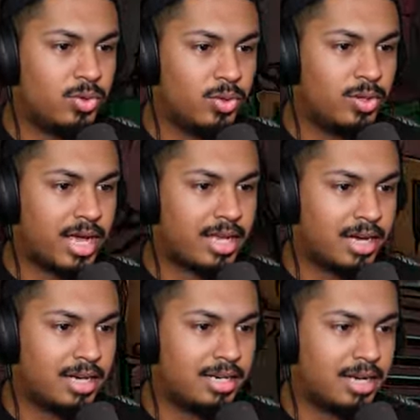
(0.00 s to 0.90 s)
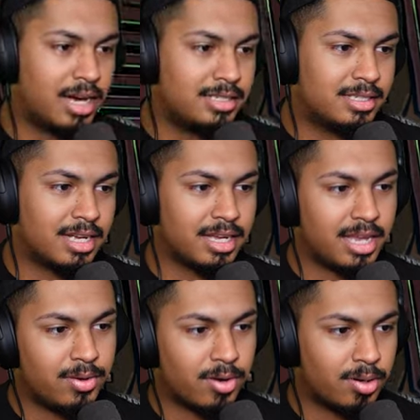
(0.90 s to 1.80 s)
you like an un, unsung
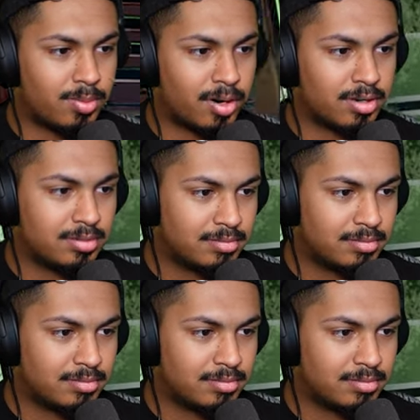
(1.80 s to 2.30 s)
hero, bro.